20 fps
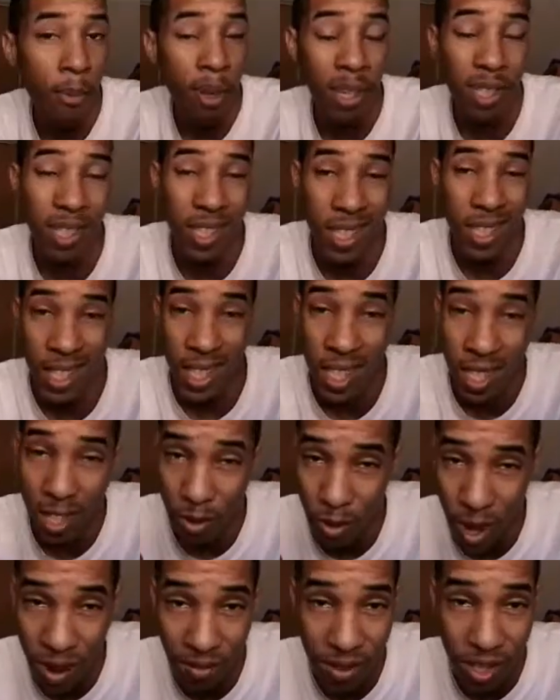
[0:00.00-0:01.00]
I'm not gonna say the
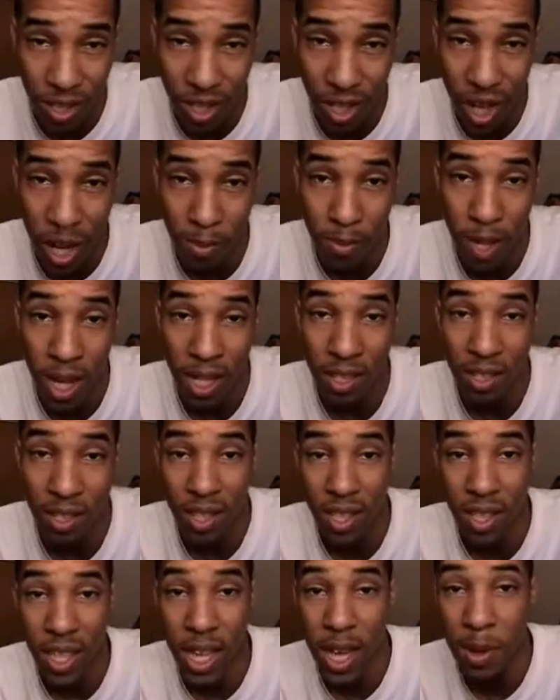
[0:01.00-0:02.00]
graphics are top notch in
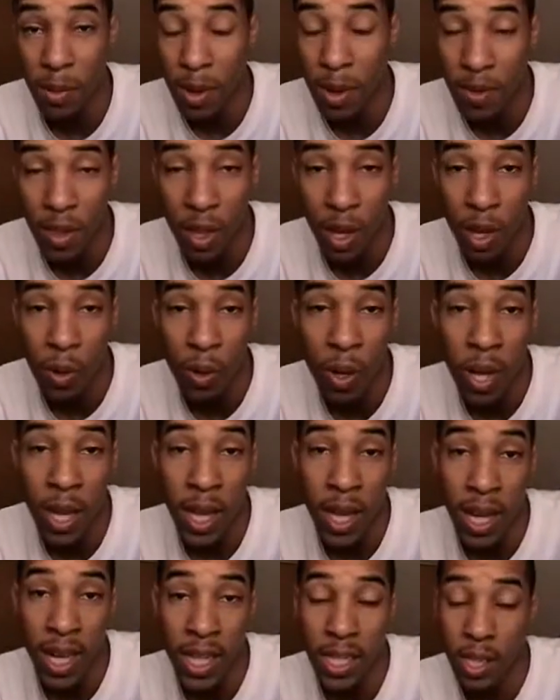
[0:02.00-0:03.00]
this game, even though
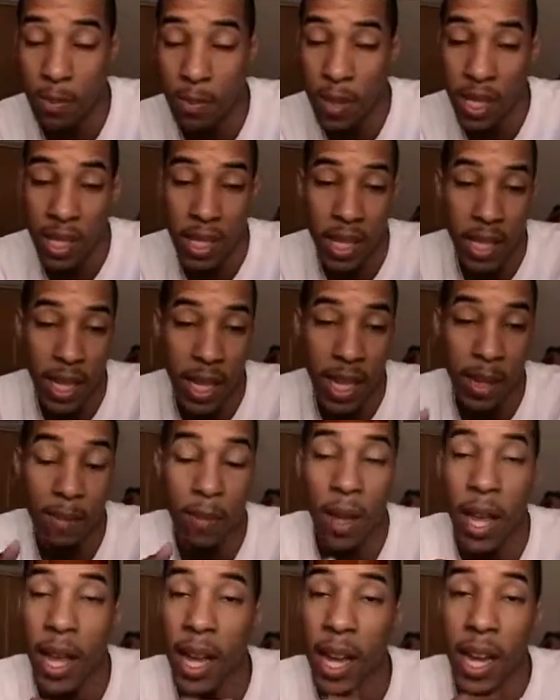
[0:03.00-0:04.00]
it's a PC game
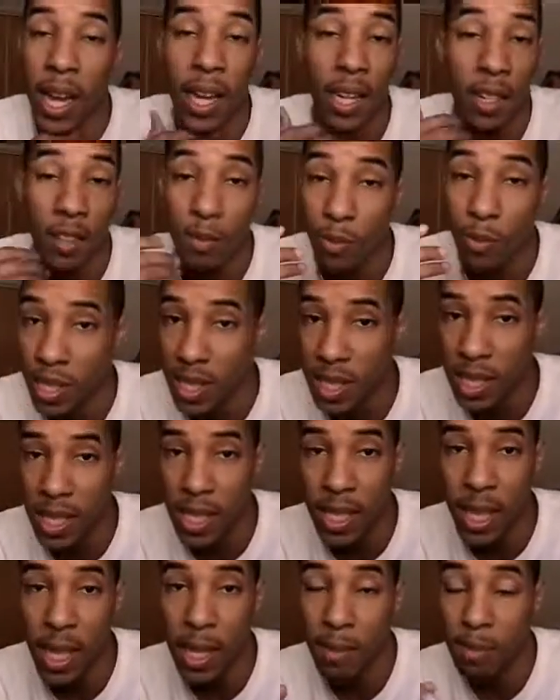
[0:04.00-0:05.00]
and a
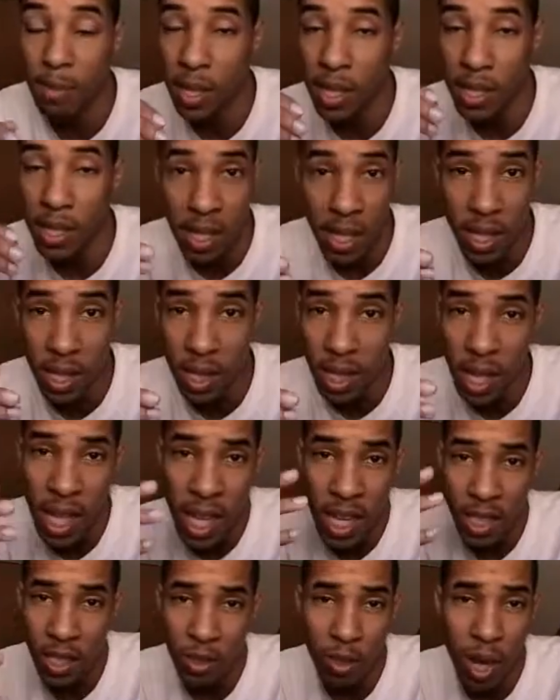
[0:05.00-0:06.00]
360 game, but still,
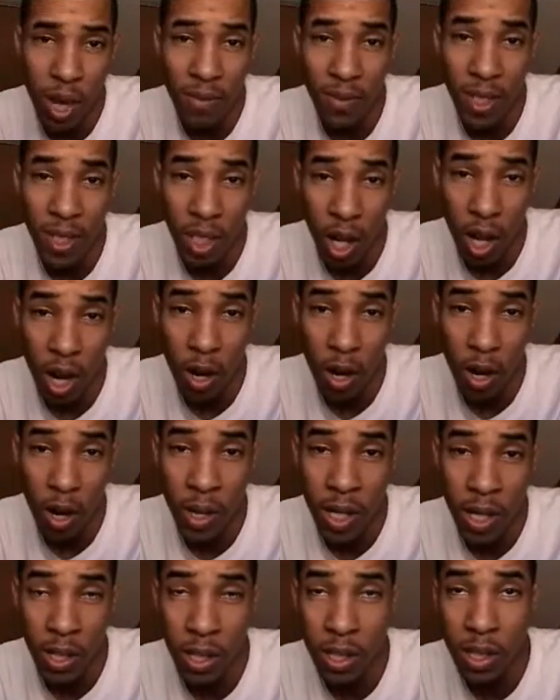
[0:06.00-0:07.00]
the graphics are
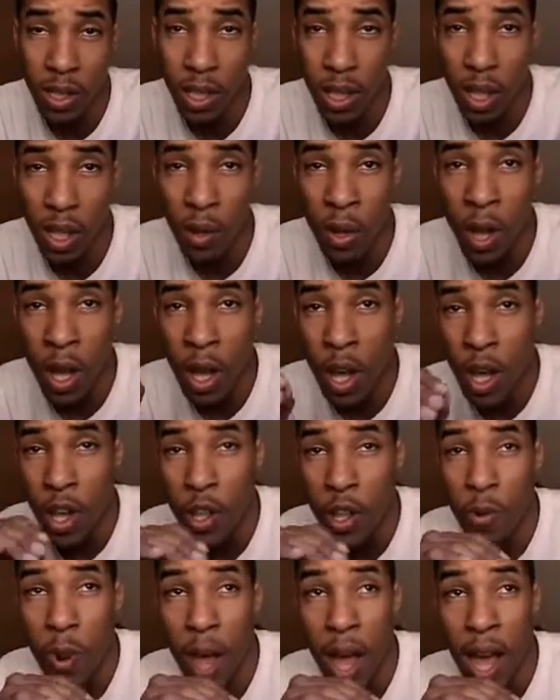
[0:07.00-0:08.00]
pretty good.
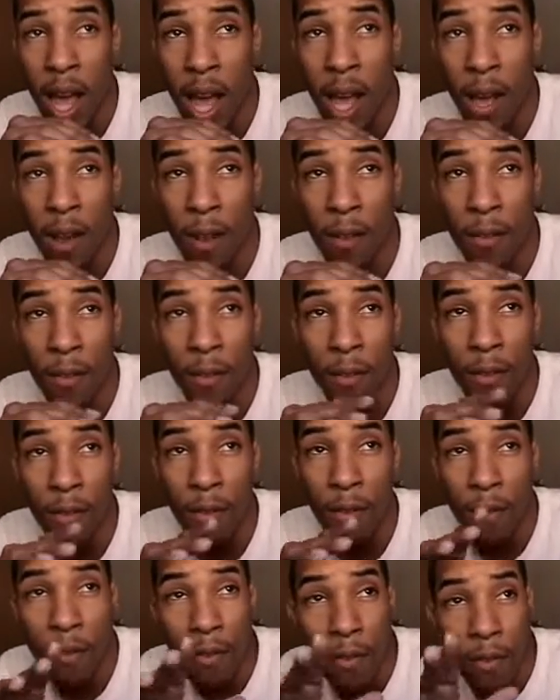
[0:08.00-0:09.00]
You
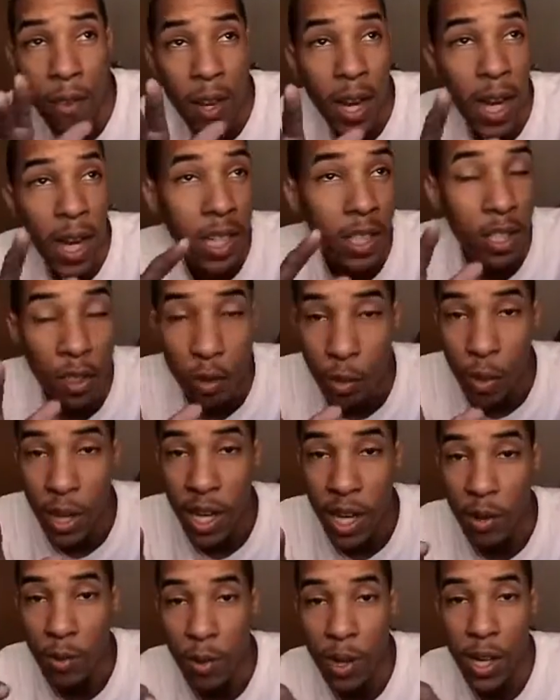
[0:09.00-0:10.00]
have the nice
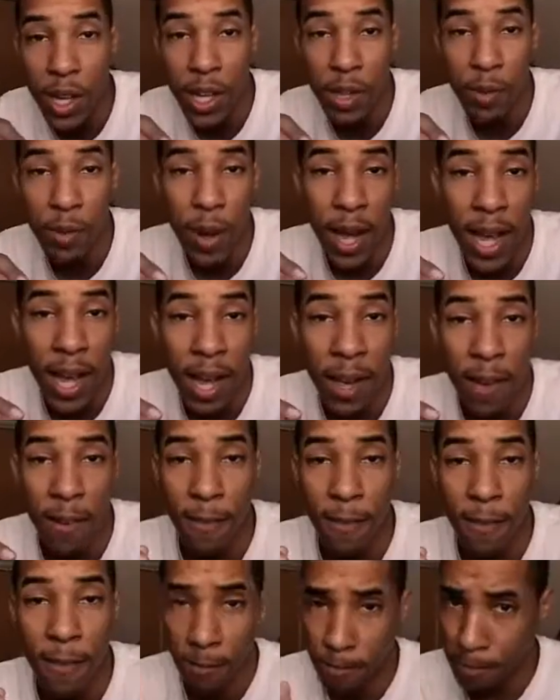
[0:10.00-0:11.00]
greenery, you
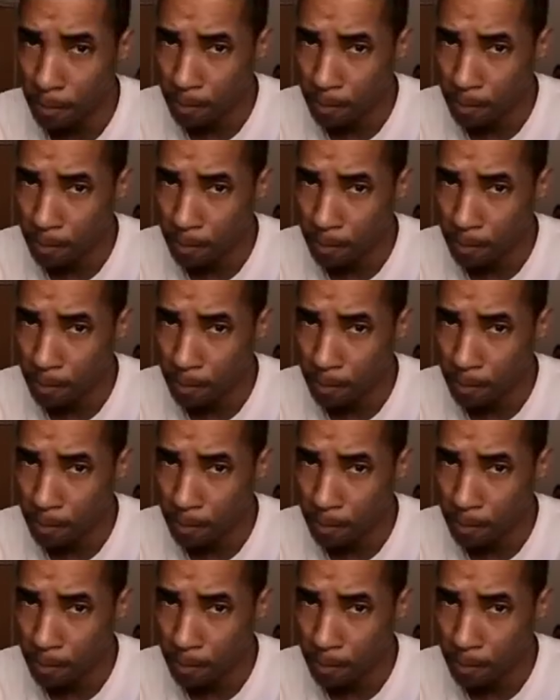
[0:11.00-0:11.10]
have